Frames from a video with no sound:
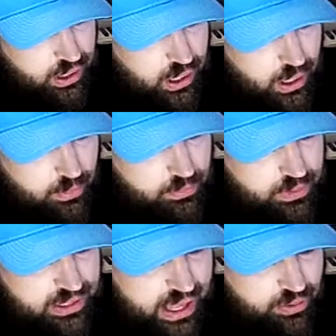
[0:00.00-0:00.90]

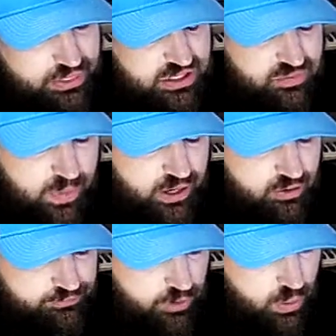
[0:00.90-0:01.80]
Now this
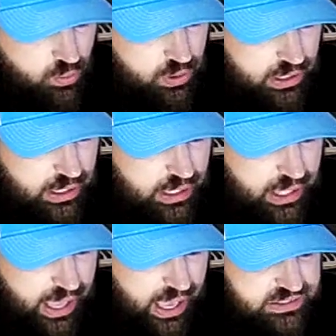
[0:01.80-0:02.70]
microphone
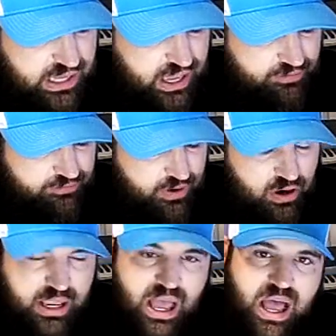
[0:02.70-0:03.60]
has a
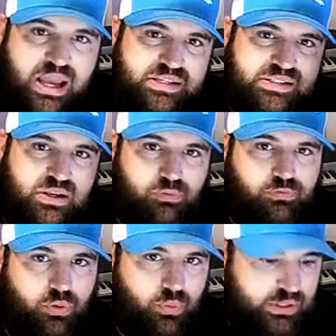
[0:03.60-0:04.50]
very high self
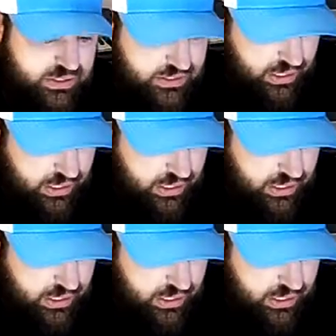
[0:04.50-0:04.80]
noise,